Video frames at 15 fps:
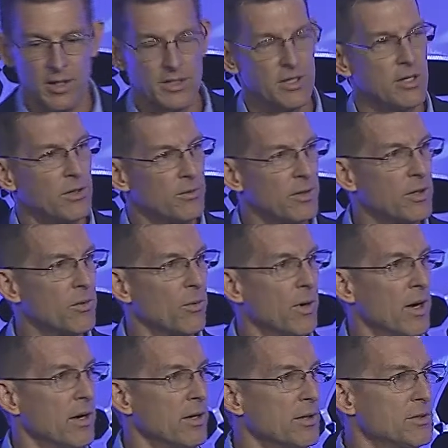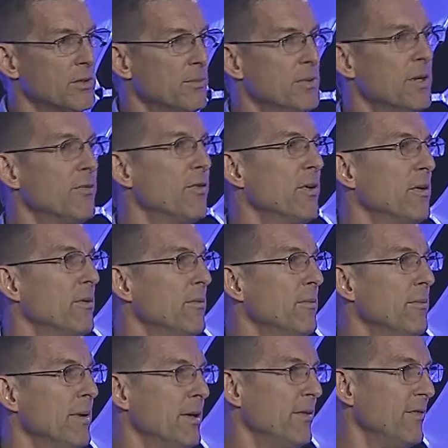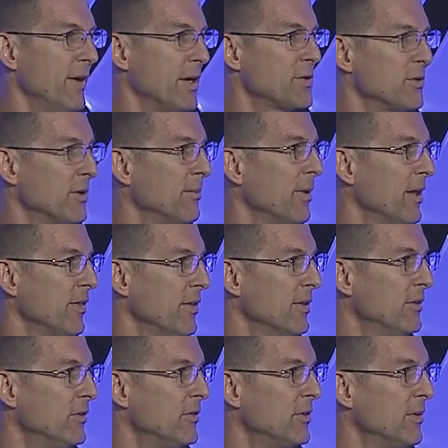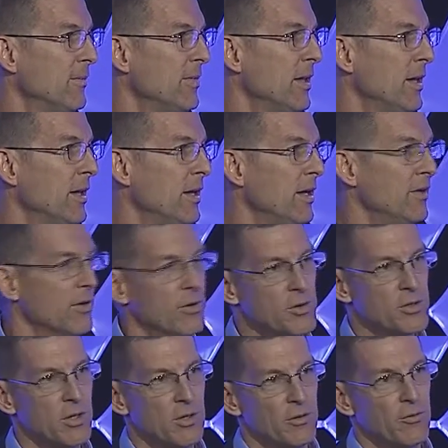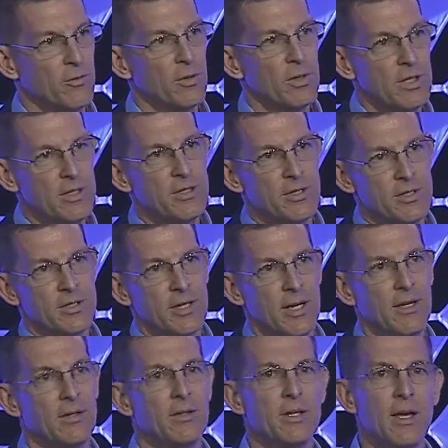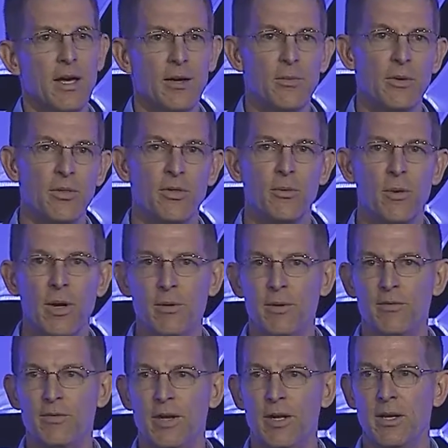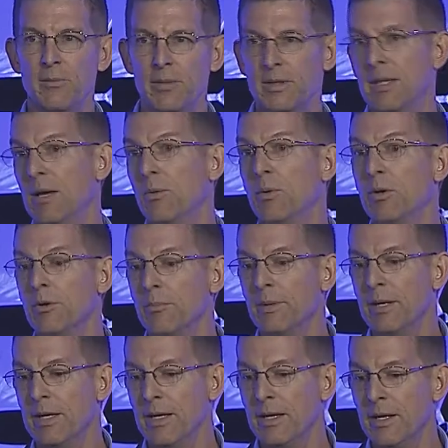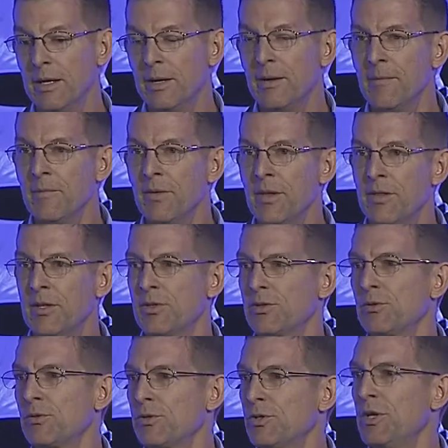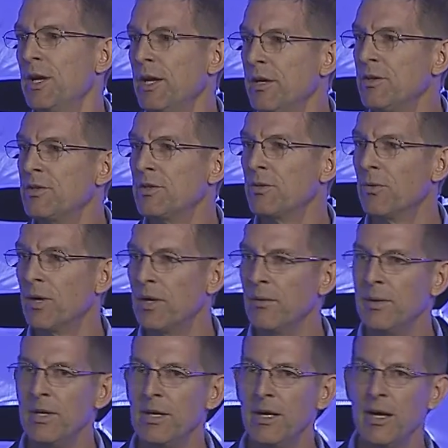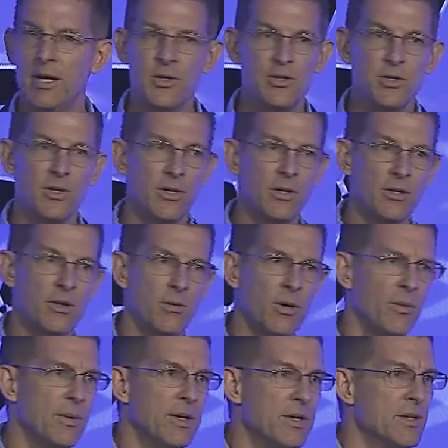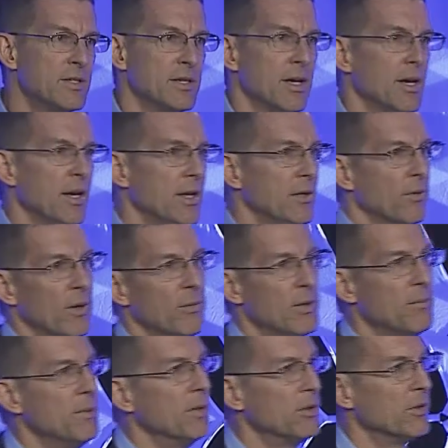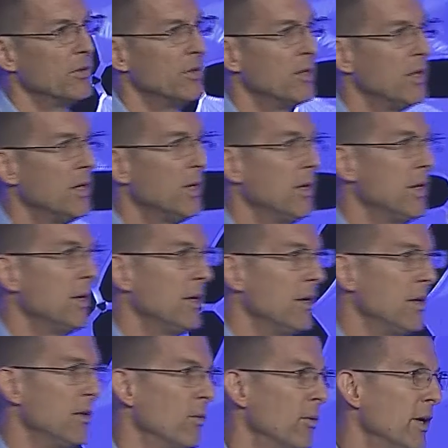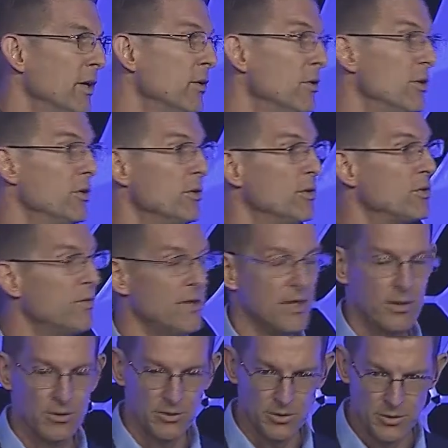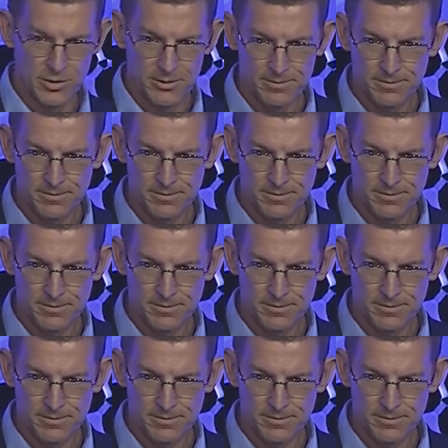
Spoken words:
it's going to require some different manufacturing methods, and those aren't fully to scale yet with the way we've done it, but they will be. This will change the way we engineer, the way we design, the way we build, the way you use vehicles.